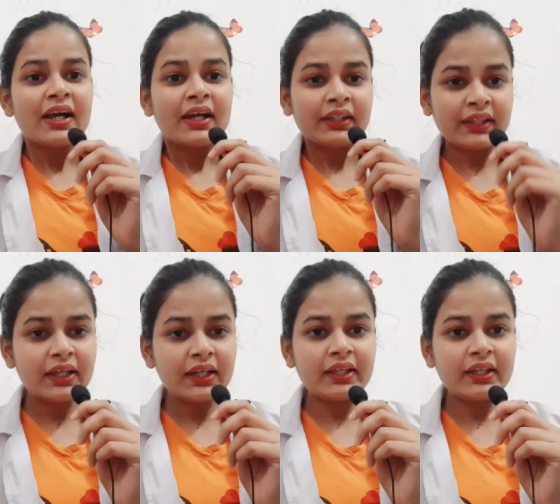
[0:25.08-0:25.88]
the
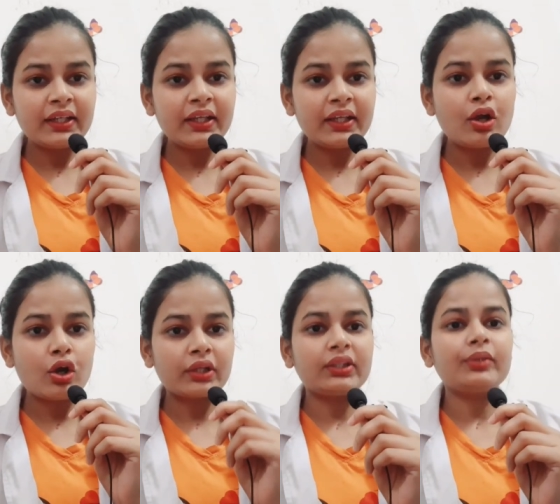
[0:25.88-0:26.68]
dental cleaning
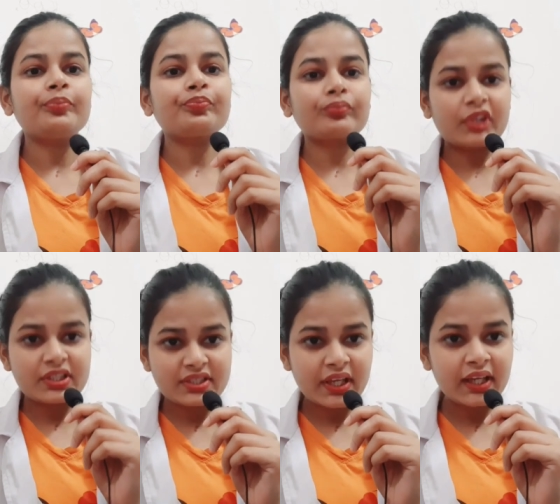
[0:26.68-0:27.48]
or the
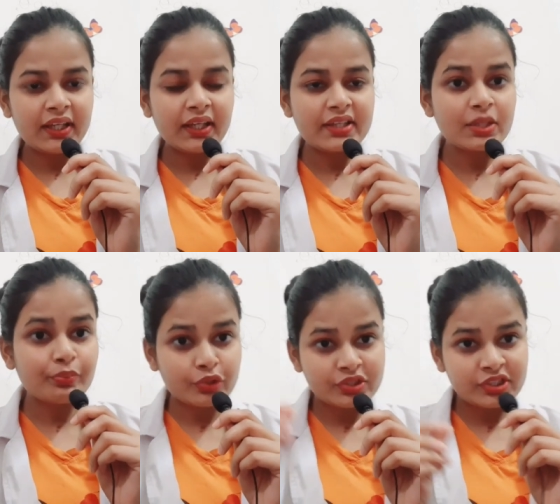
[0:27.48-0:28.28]
scaling is a
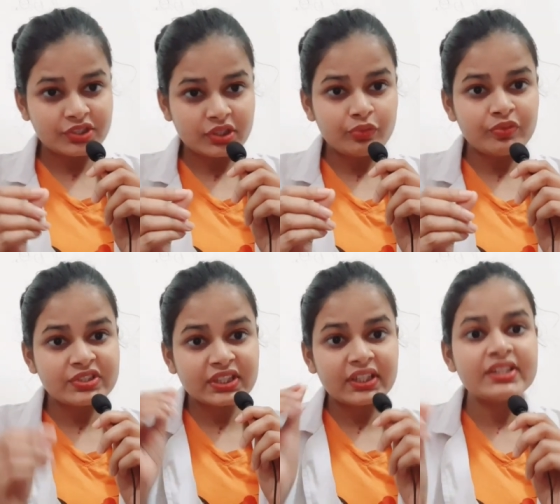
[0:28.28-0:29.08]
procedure
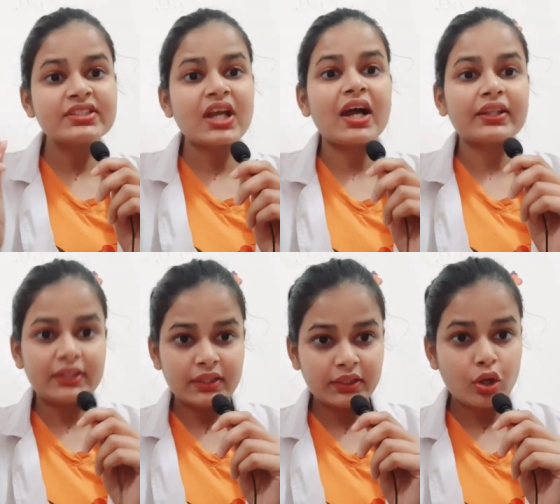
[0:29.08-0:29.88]
which cleans our
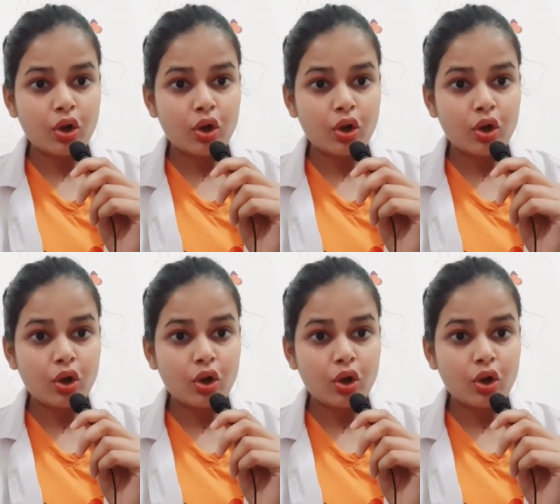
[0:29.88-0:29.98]
teeth